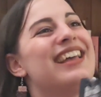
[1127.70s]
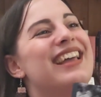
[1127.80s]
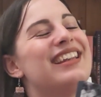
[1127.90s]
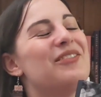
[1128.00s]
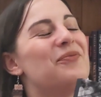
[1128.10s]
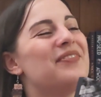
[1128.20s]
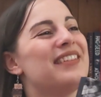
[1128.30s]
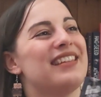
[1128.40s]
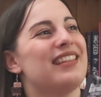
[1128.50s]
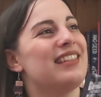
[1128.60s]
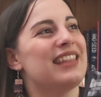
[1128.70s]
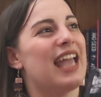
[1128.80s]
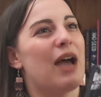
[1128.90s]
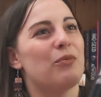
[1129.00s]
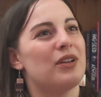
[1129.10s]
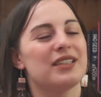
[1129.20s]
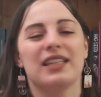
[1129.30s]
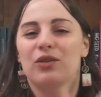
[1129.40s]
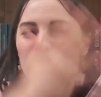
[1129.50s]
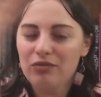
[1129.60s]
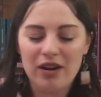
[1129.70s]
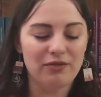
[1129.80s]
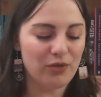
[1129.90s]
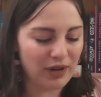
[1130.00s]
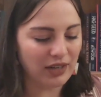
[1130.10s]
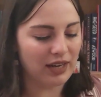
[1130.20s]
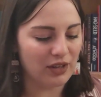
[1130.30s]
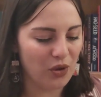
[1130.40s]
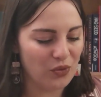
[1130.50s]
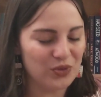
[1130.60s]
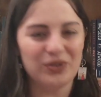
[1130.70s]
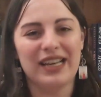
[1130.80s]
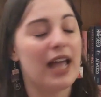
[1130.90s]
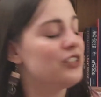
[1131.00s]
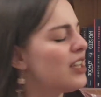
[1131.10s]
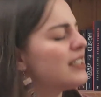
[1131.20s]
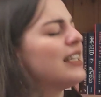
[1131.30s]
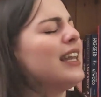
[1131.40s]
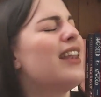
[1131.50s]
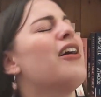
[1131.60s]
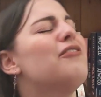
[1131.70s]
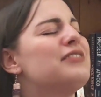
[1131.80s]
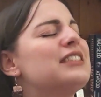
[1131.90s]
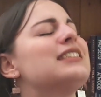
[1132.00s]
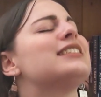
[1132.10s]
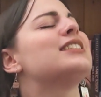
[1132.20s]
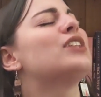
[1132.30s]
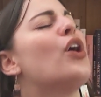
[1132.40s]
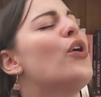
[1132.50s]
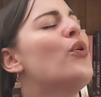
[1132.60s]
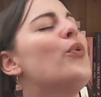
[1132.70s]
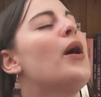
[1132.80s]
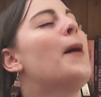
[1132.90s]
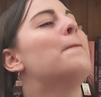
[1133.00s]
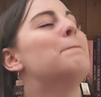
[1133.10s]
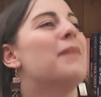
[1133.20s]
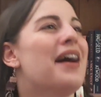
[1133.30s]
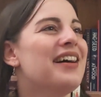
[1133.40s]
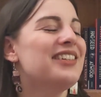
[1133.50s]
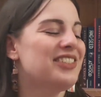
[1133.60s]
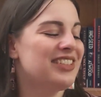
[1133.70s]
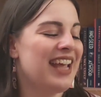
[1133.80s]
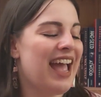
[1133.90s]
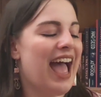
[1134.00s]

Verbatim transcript: then they had worlds that they all wrote for, like Gondor, and I just loved it so much,